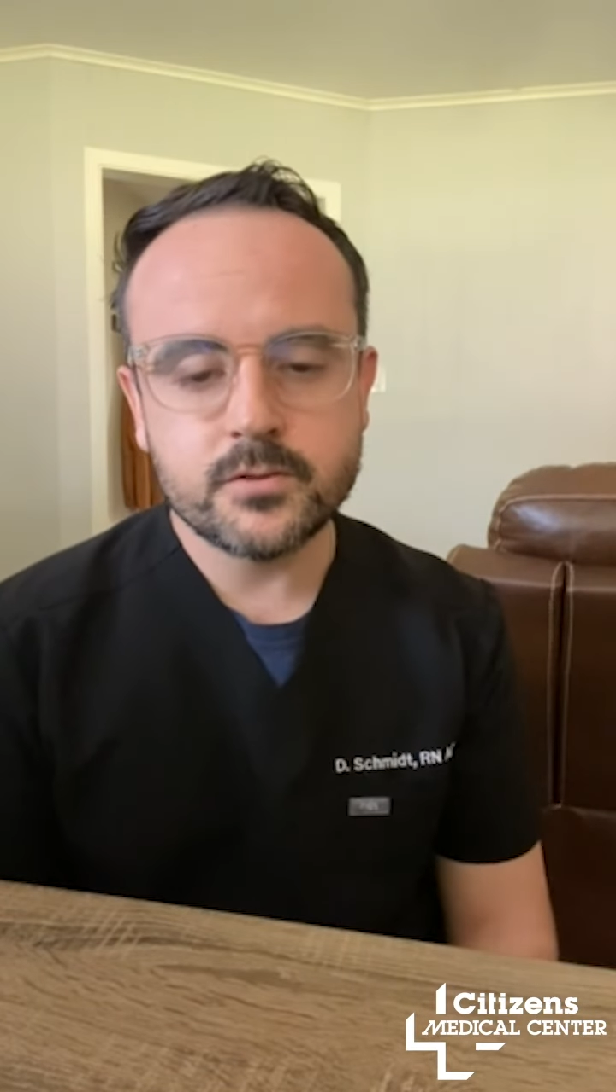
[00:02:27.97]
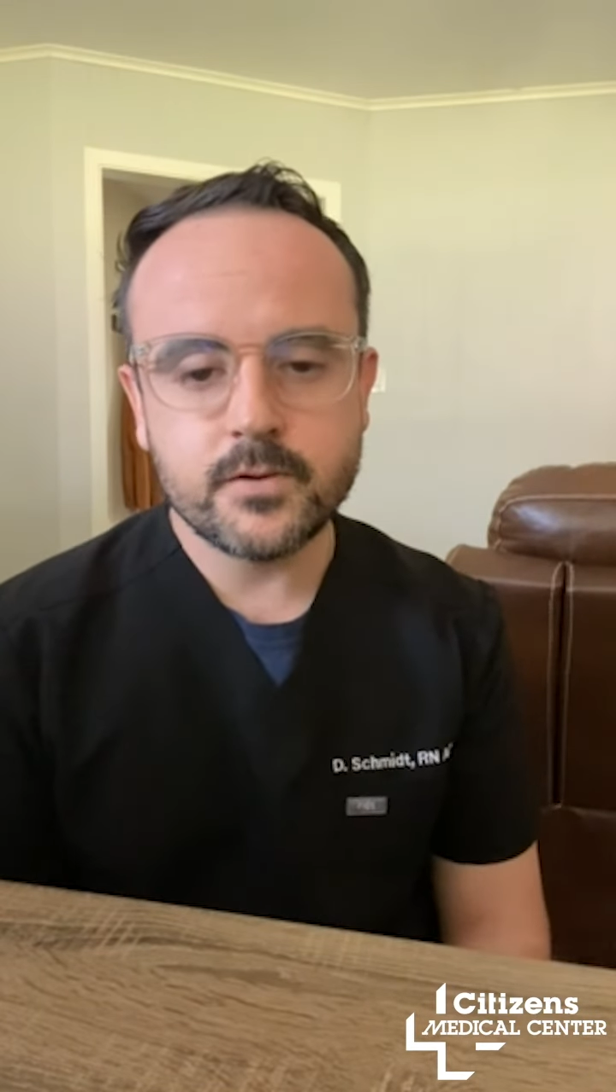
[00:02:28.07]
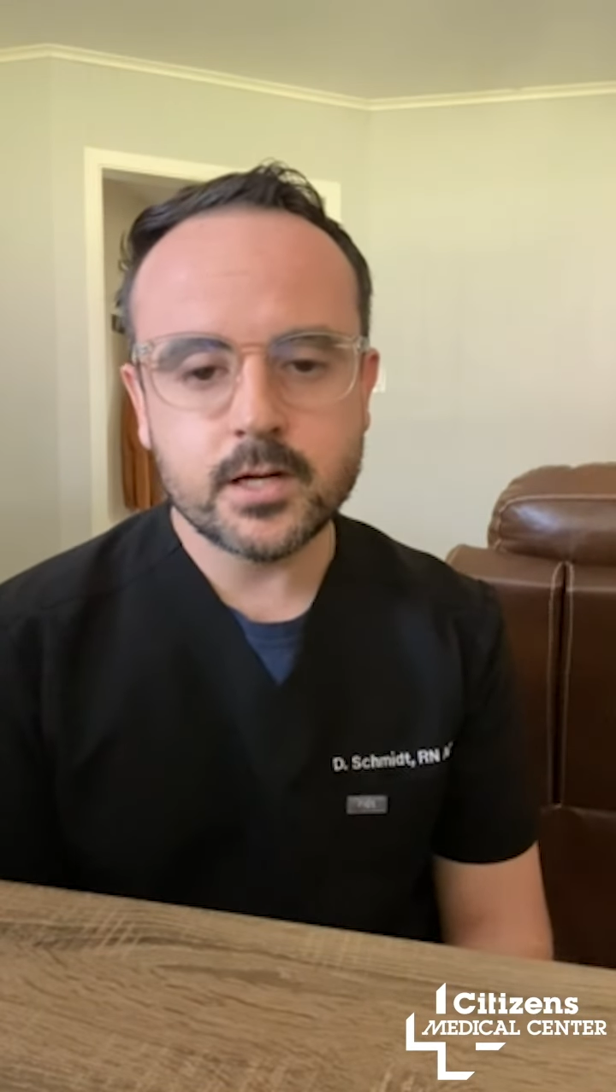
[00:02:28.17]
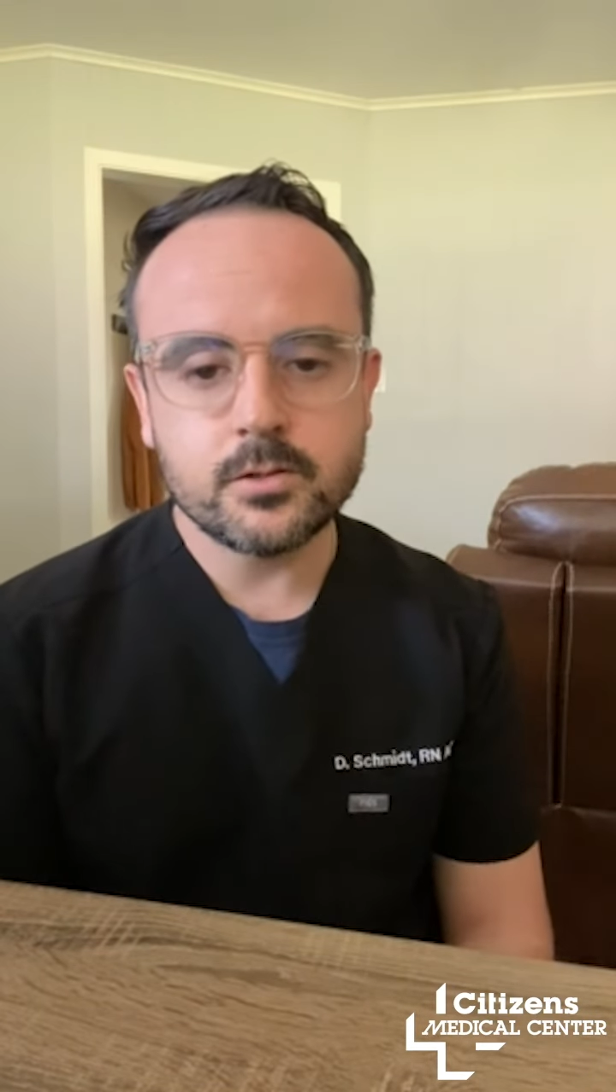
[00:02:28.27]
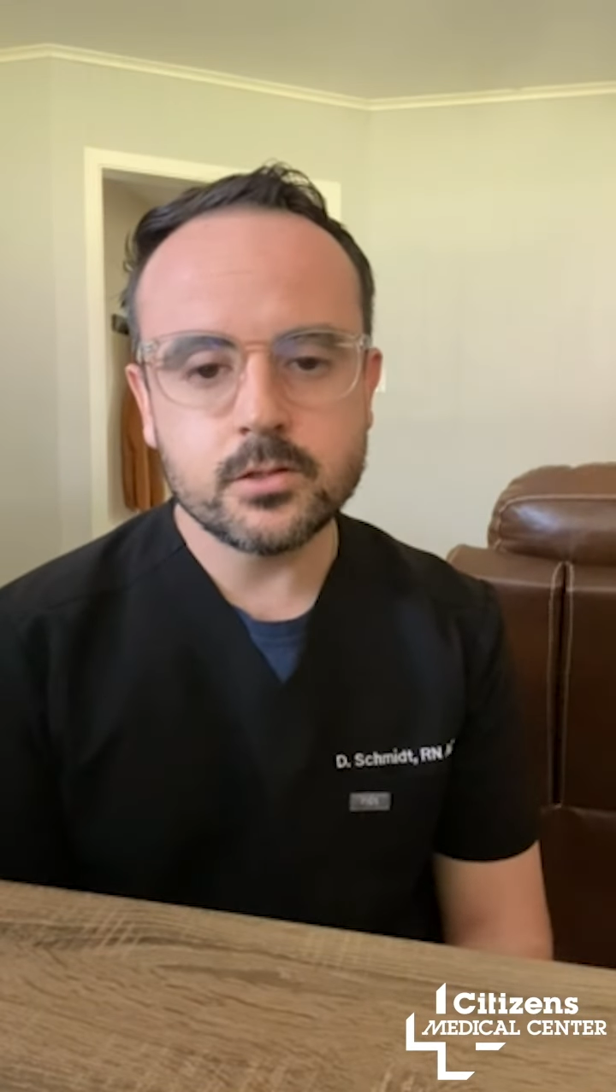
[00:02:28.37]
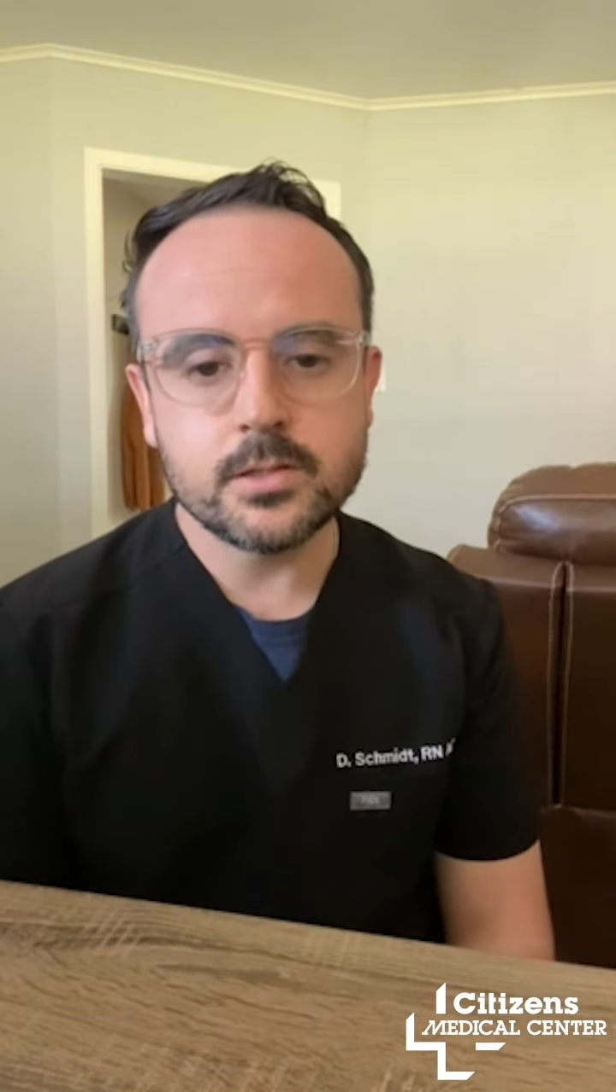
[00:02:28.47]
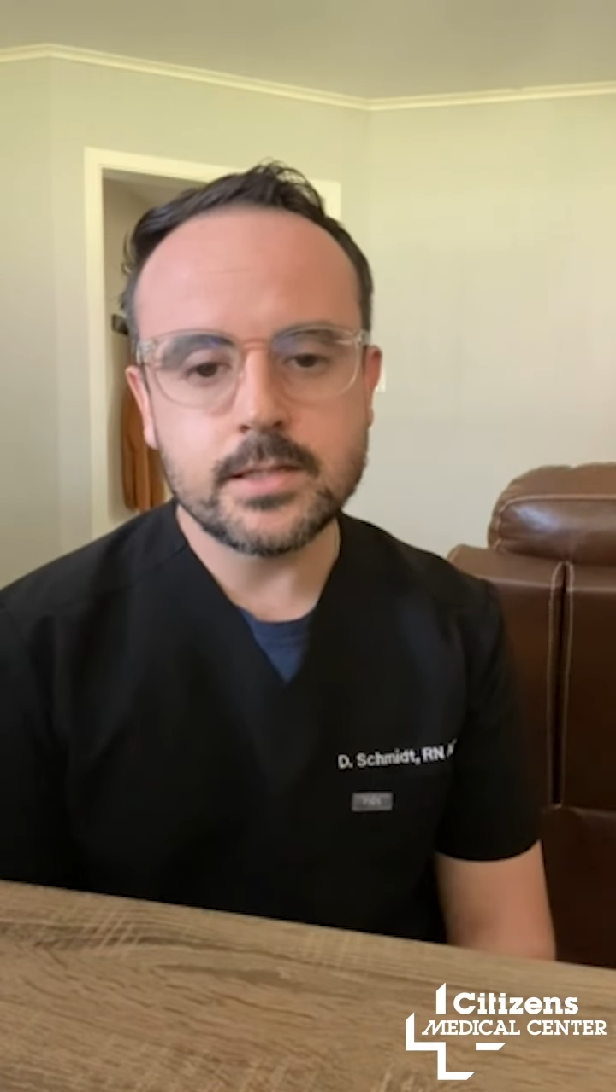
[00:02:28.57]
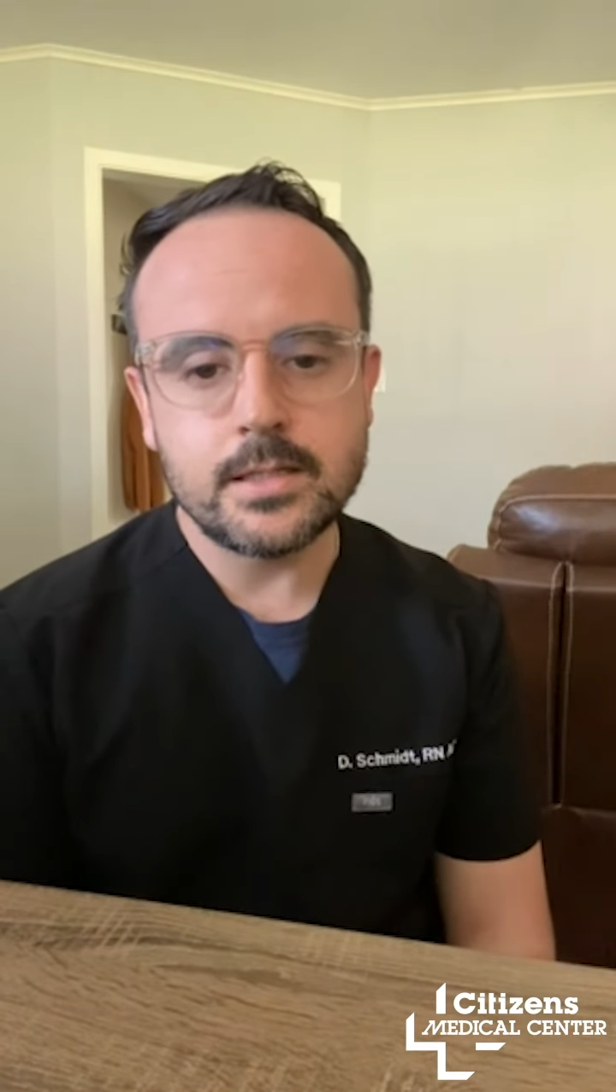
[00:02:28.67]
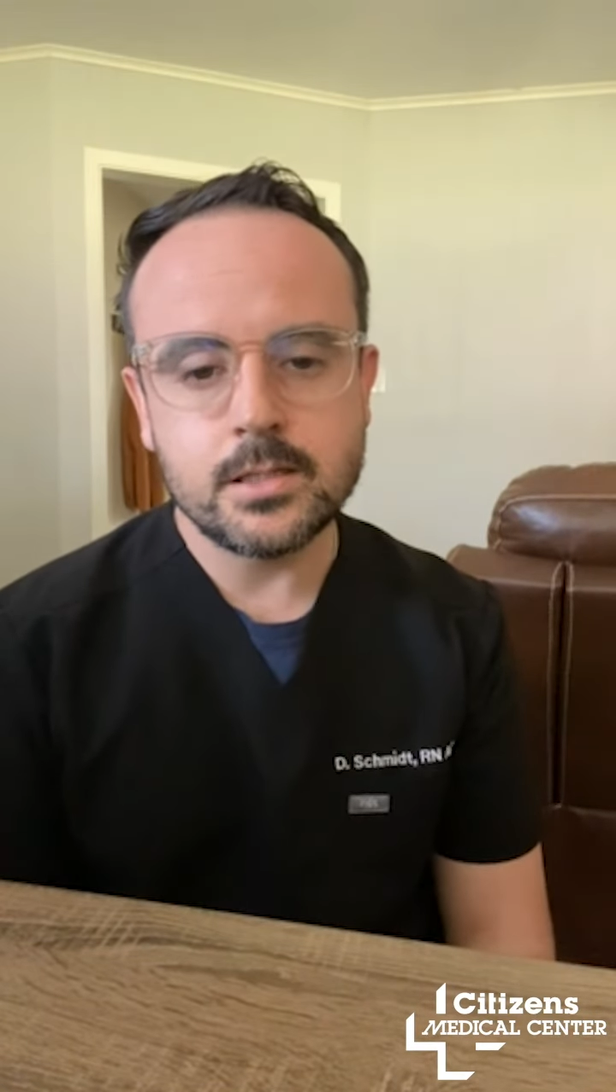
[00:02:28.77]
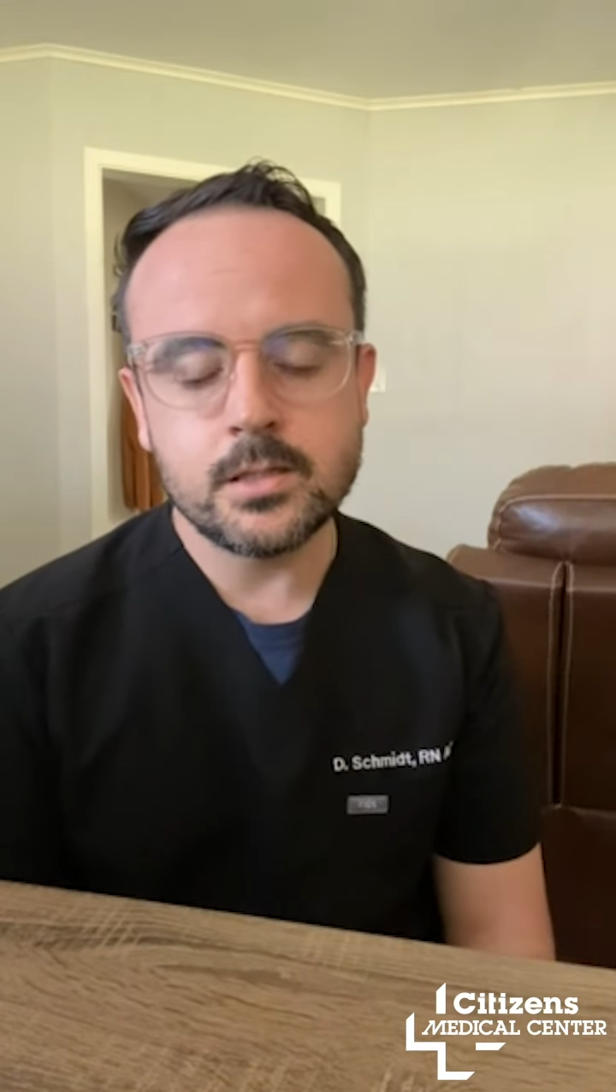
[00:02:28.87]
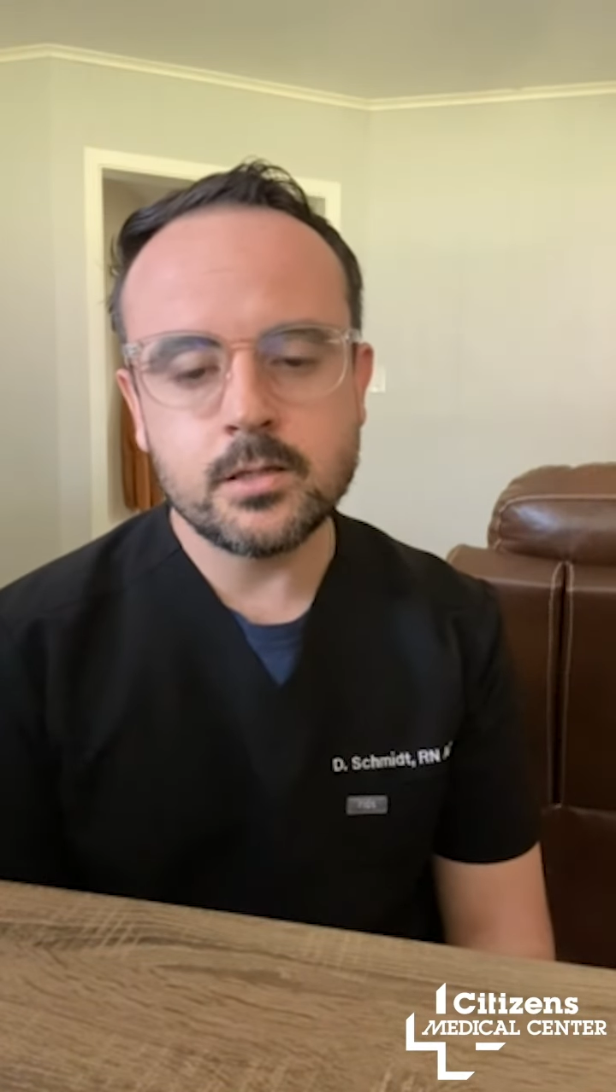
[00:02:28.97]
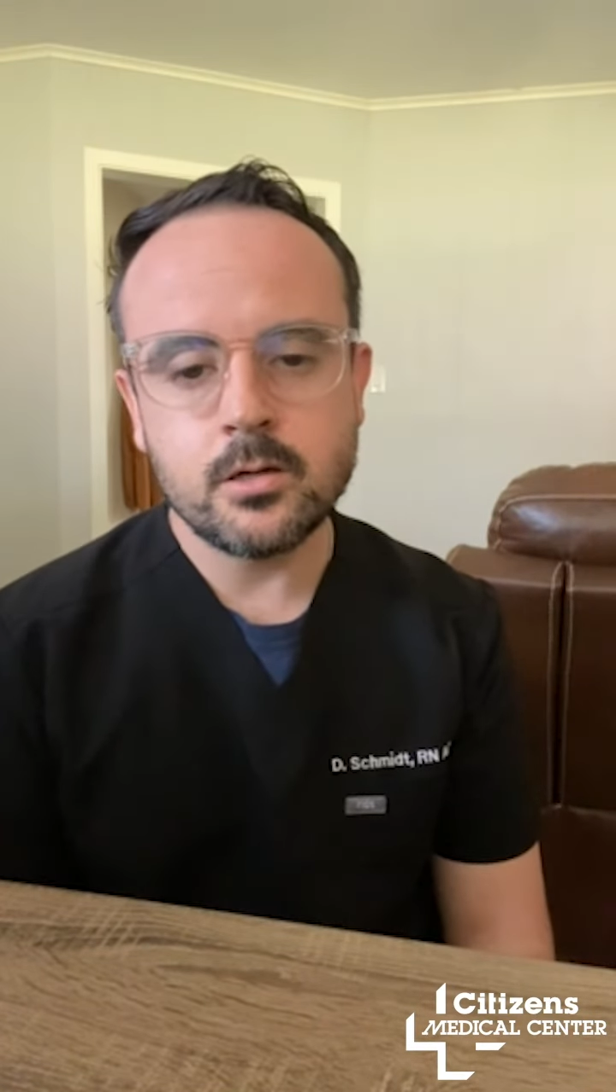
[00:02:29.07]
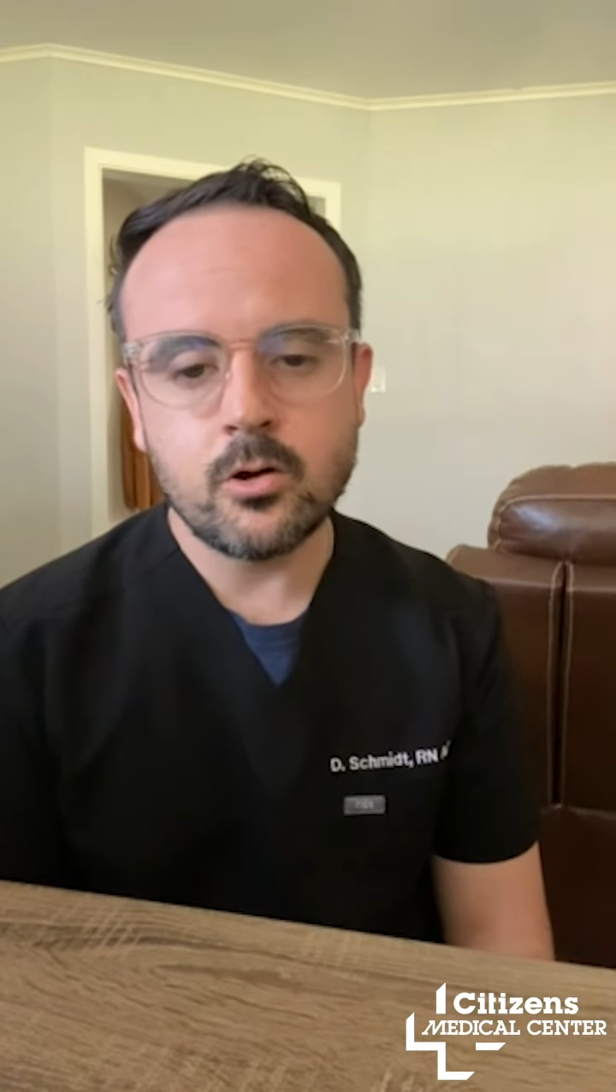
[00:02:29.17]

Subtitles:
factors in